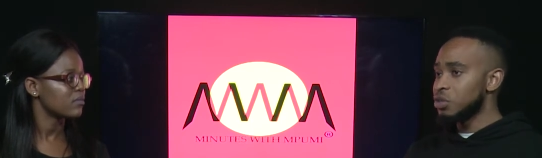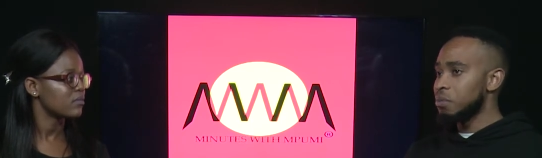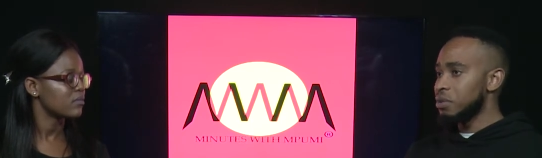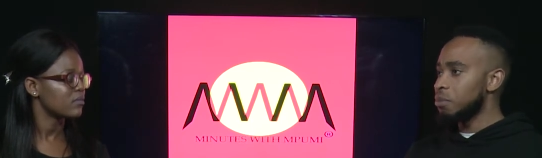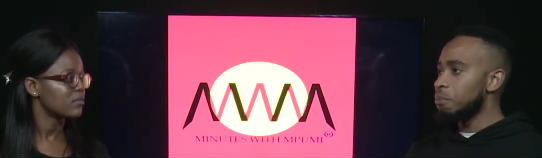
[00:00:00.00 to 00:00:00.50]
Speaker 1: you can
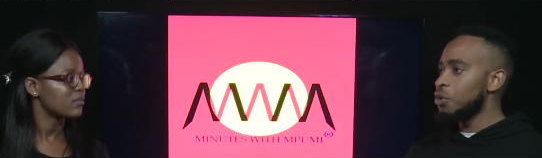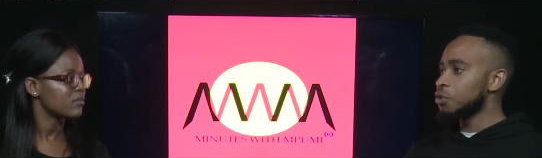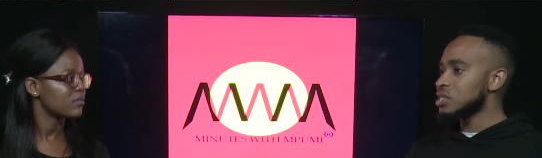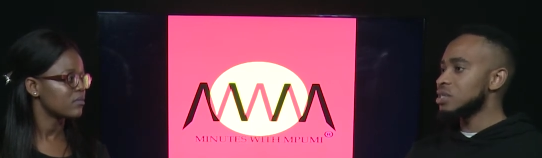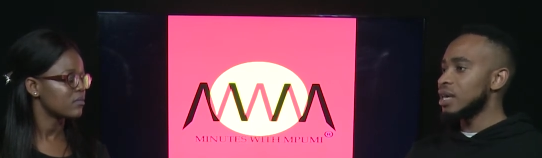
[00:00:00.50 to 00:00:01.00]
be in pure
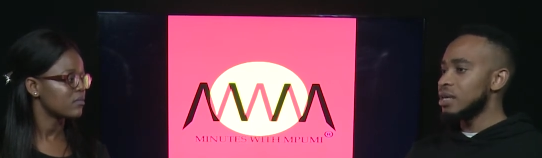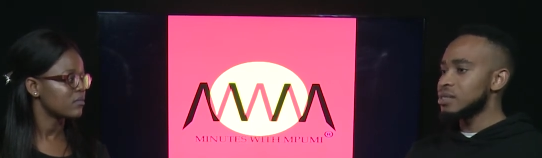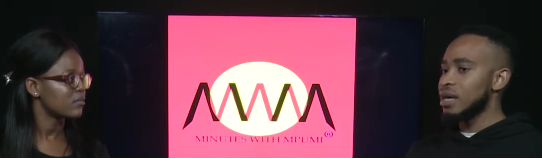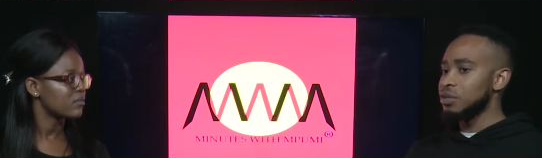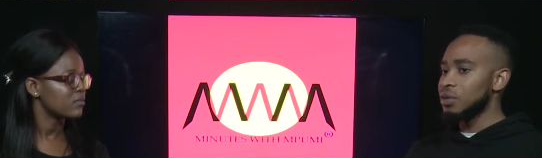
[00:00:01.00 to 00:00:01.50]
state
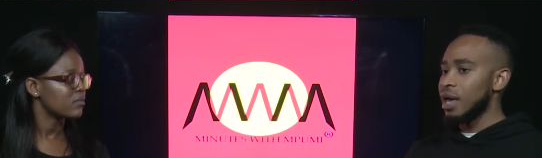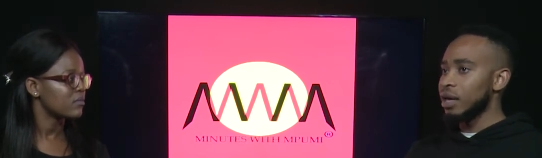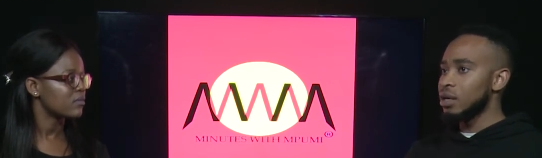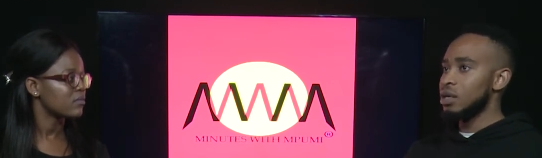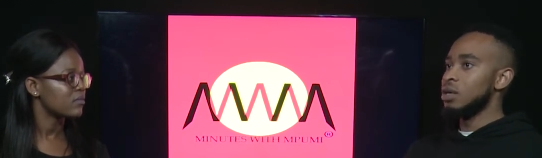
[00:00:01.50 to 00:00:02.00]
and you're like
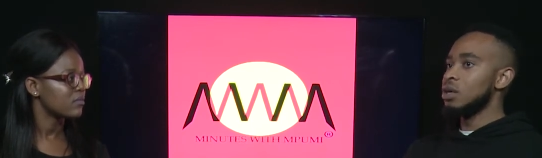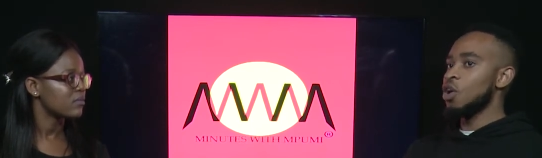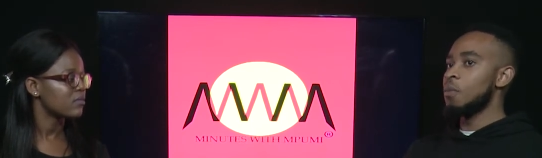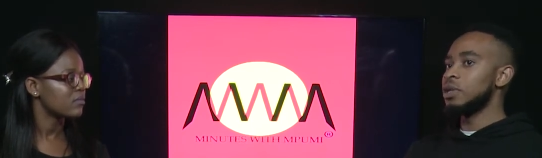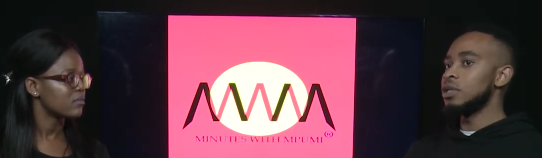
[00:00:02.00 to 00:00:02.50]

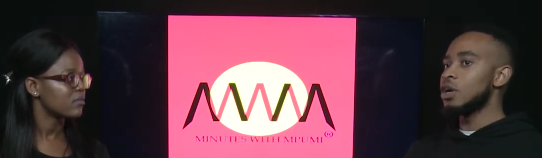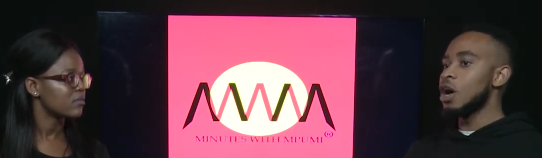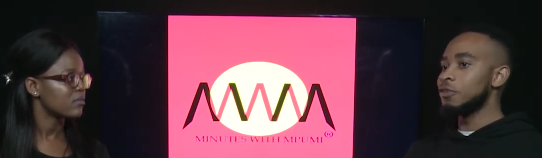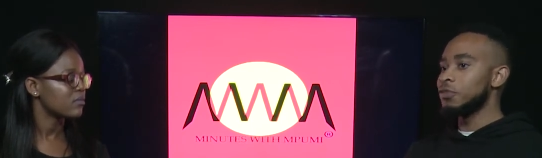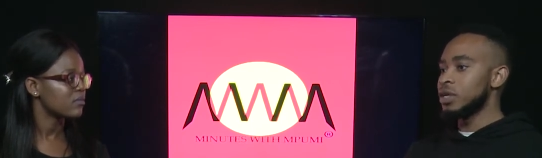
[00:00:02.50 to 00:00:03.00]
completely
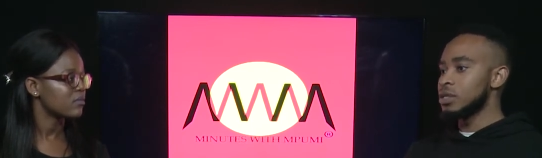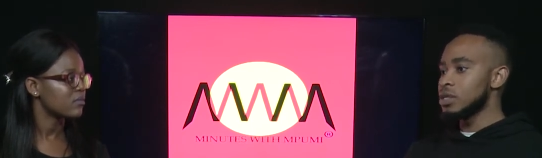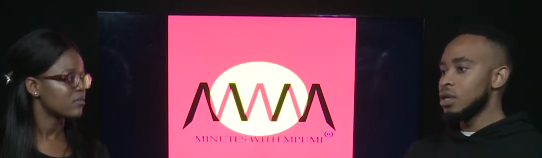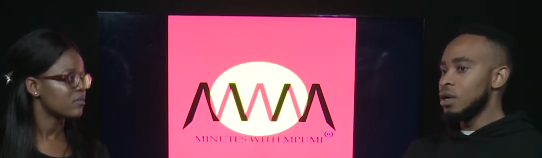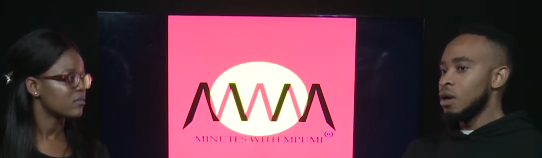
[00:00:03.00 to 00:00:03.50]
confident,
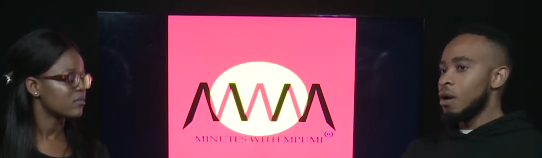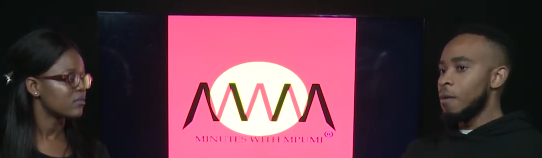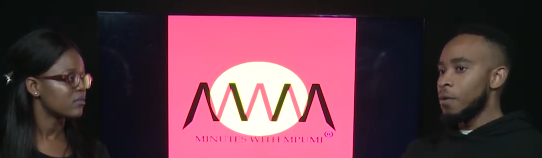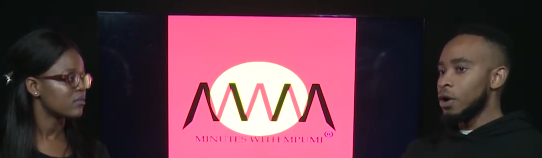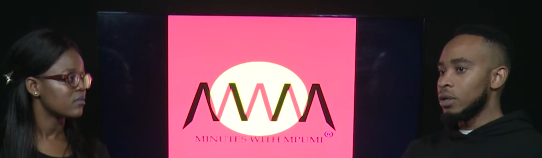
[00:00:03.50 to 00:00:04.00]

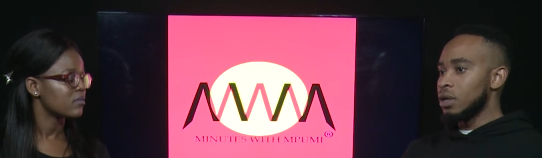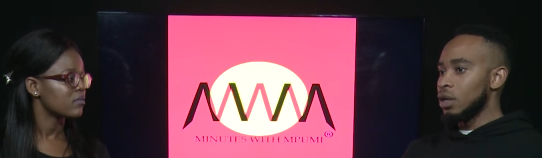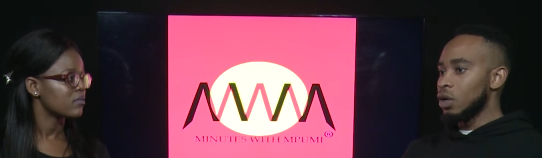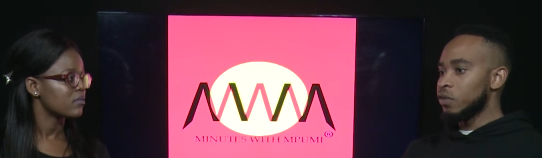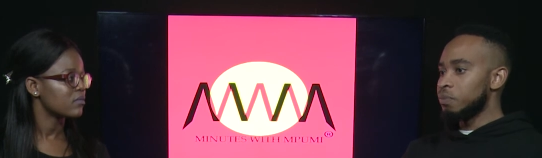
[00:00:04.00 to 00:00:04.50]
but a
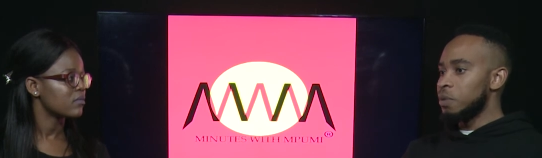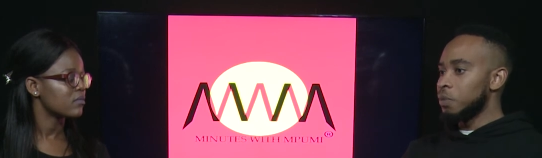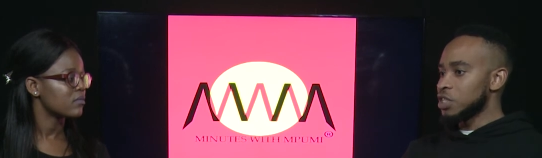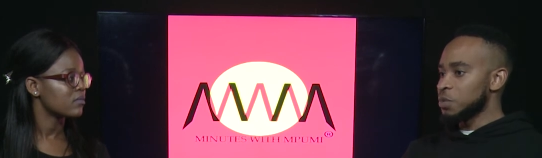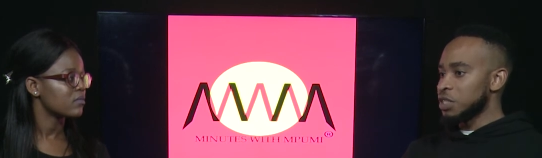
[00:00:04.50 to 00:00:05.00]
lot of people,
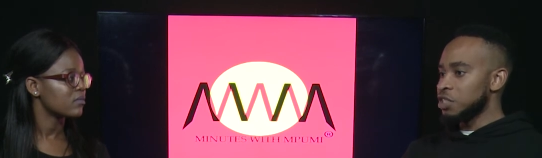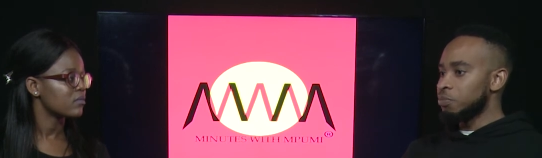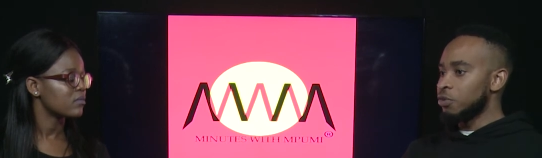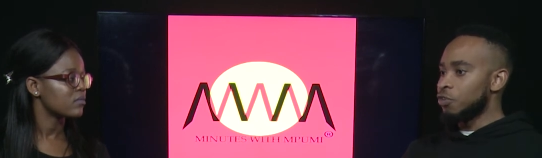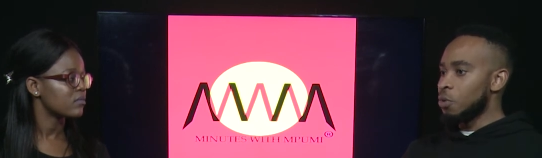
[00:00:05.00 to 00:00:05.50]
especially
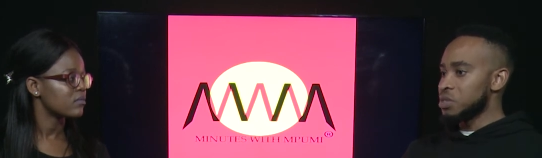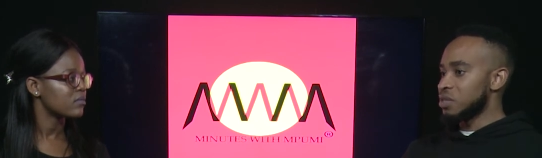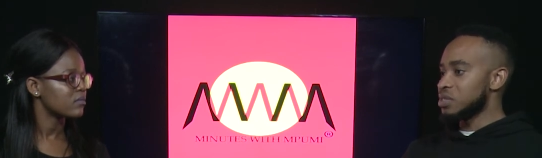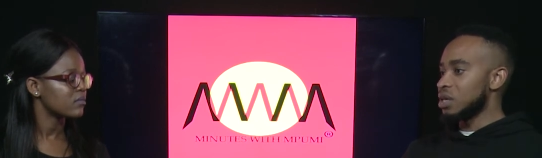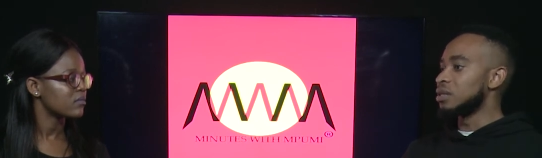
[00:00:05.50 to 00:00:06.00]
performers, have
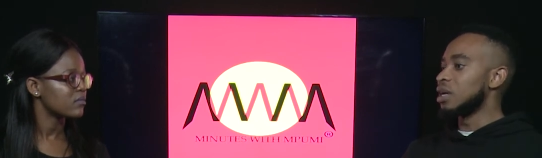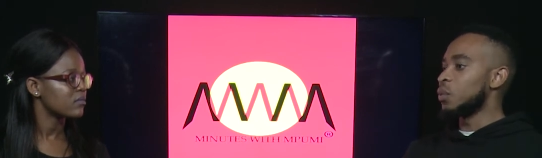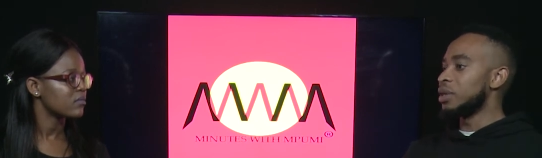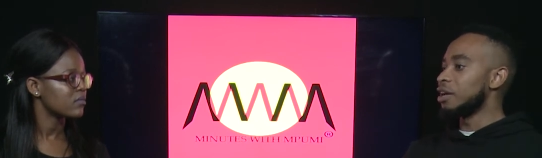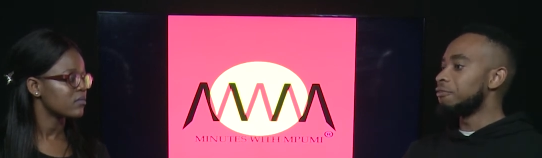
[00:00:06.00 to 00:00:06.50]
said that
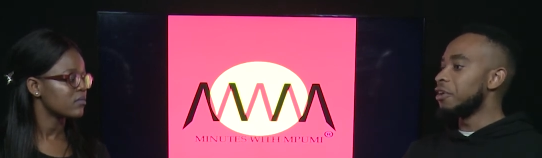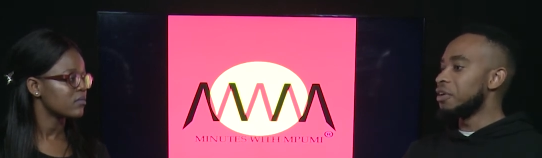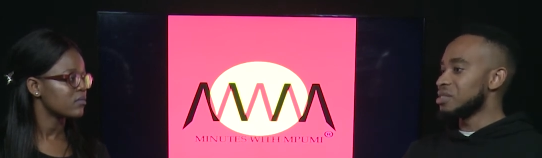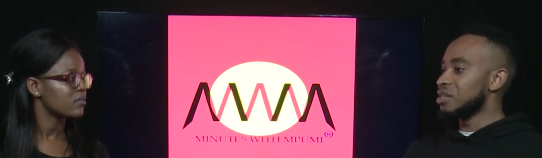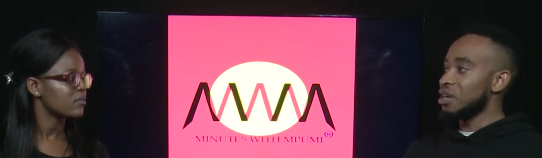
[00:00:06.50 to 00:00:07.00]
when that fear
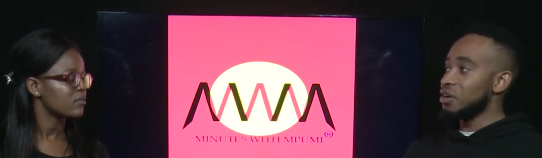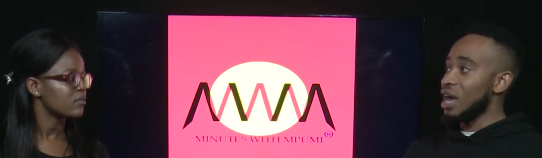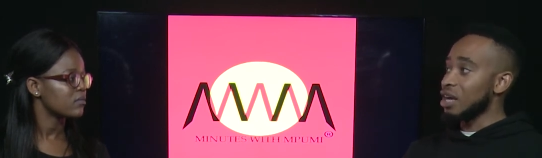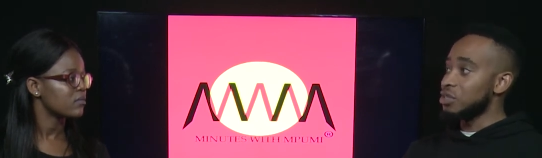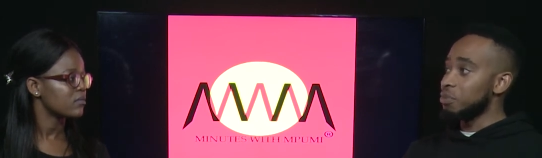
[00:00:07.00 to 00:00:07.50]
is in there, you
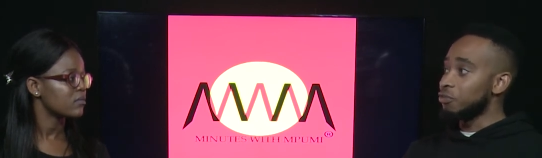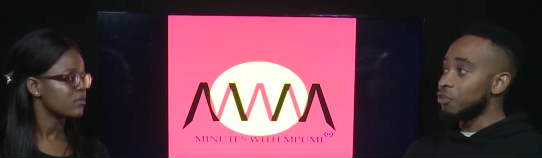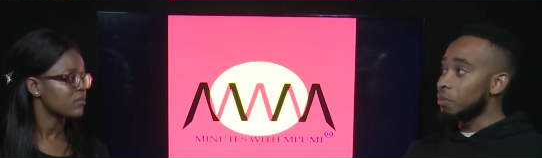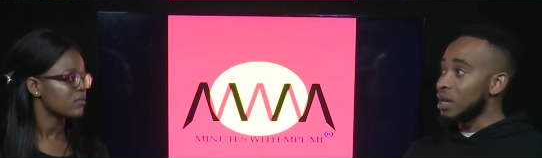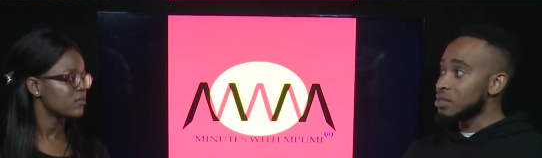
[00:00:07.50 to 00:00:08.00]
actually
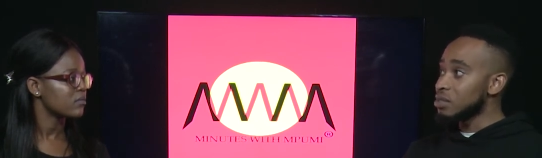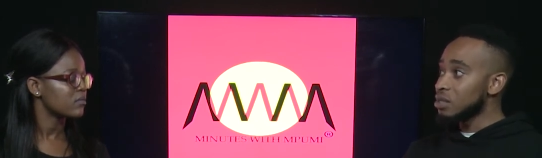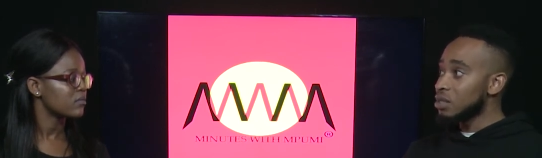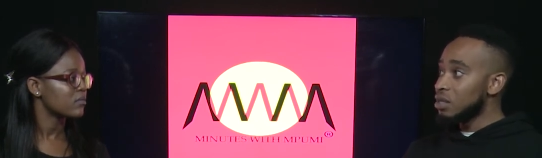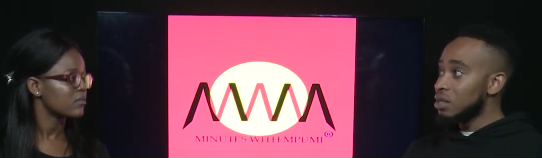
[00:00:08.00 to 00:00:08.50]
perform less
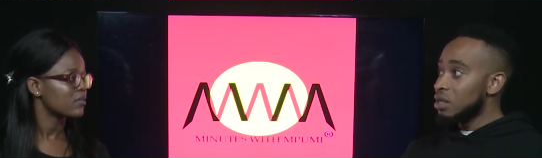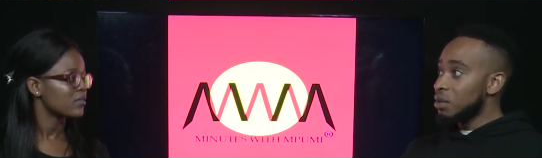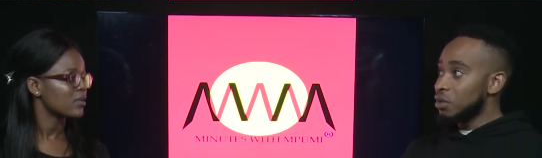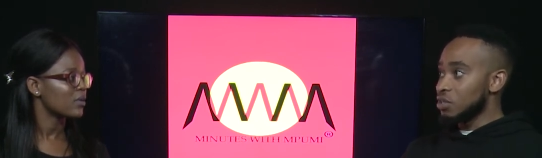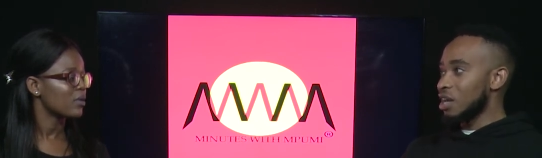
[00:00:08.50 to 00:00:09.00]
because